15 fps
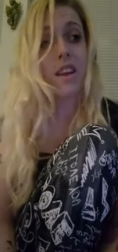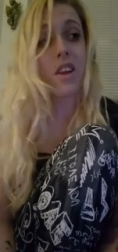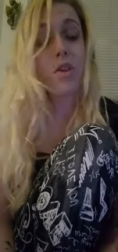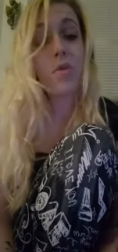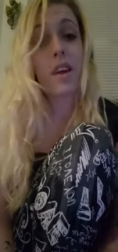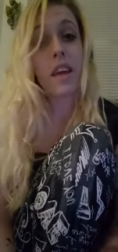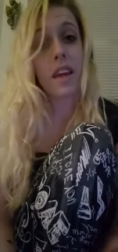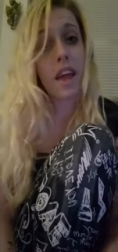
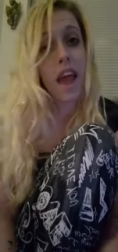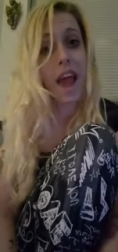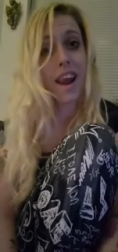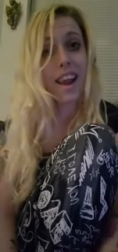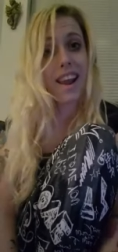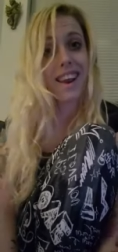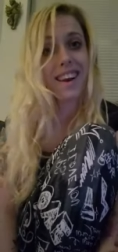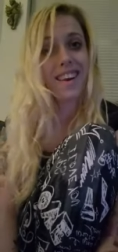You get
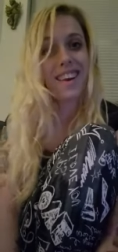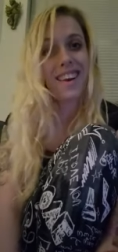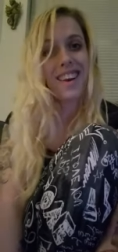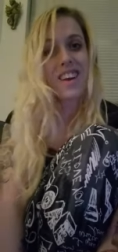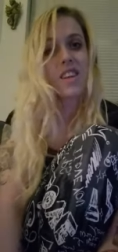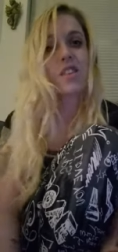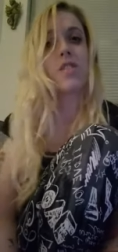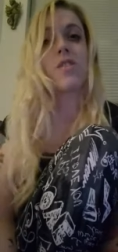it?
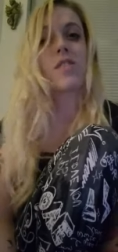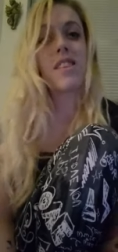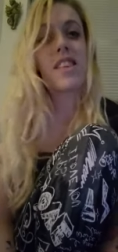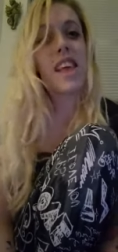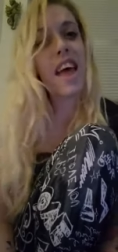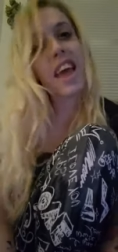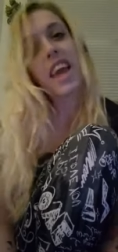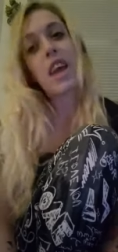So it's
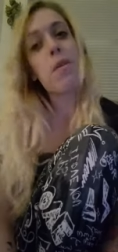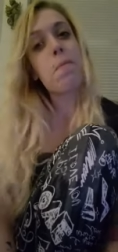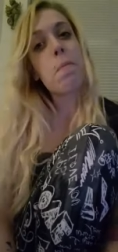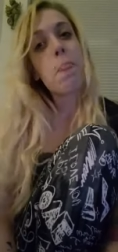like,